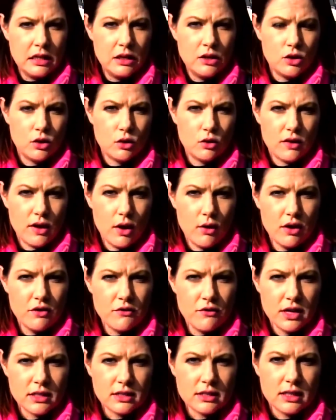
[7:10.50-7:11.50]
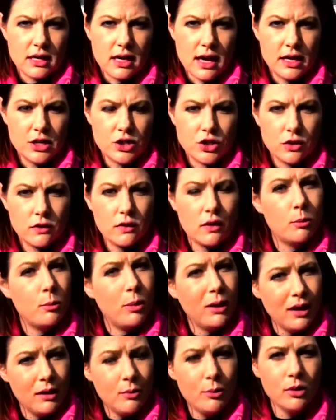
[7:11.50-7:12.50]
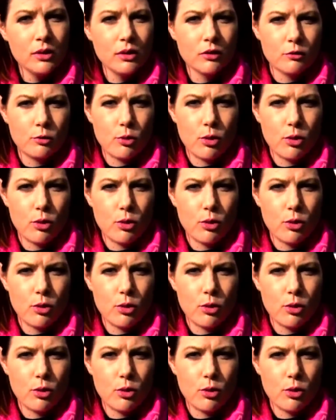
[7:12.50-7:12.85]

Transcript: Unfortunately, this news anchor